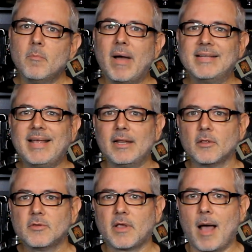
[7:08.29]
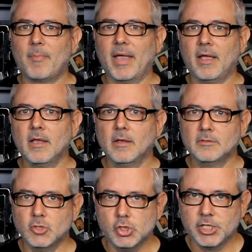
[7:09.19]
My telescopic
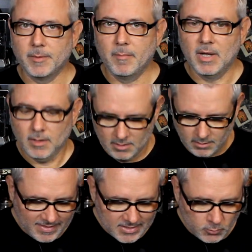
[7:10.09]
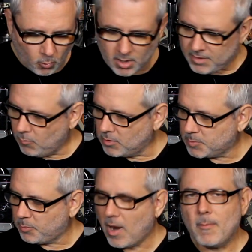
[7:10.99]
jib. This one
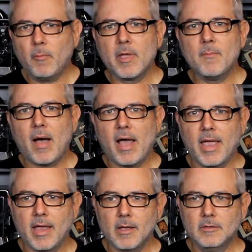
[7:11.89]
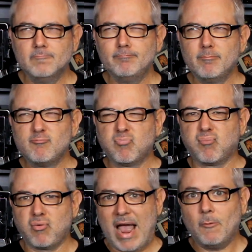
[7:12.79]
was probably my
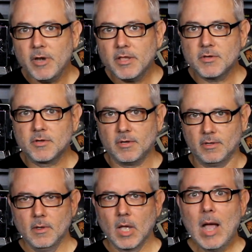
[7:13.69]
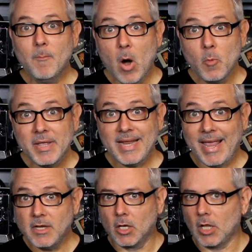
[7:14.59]
proudest moment
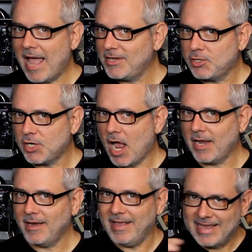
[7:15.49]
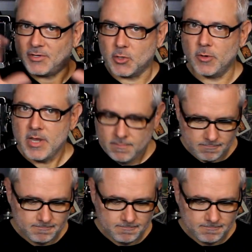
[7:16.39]
in Glideshot history